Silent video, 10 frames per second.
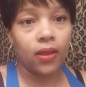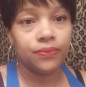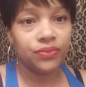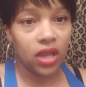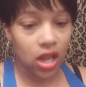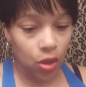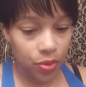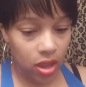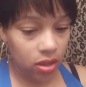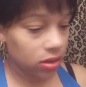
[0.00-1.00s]
And I hope
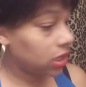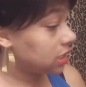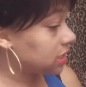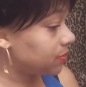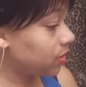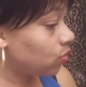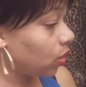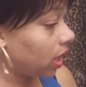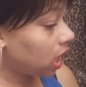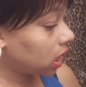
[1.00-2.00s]
y'all can see me
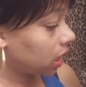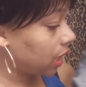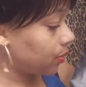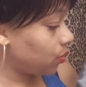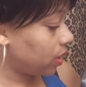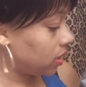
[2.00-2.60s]
well and hear me well.